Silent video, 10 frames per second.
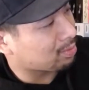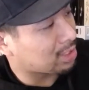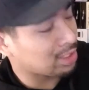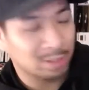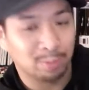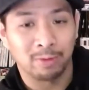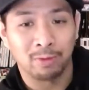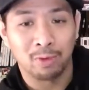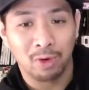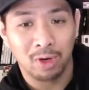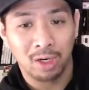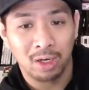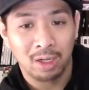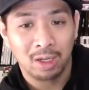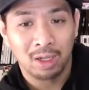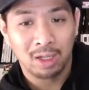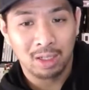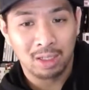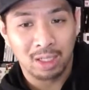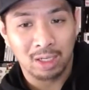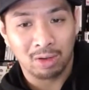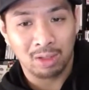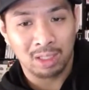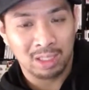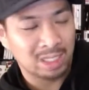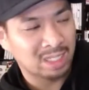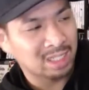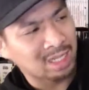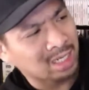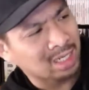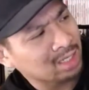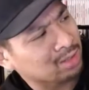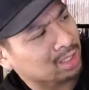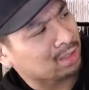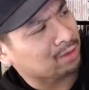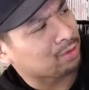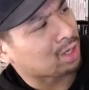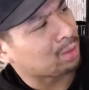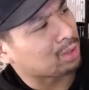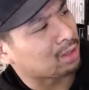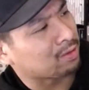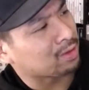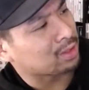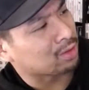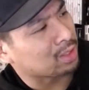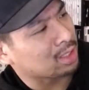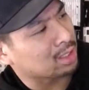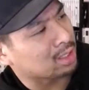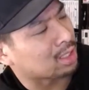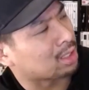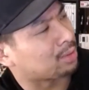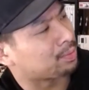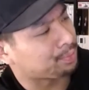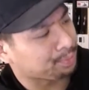This is before they called it the Nintendo 64, I believe. So this is kind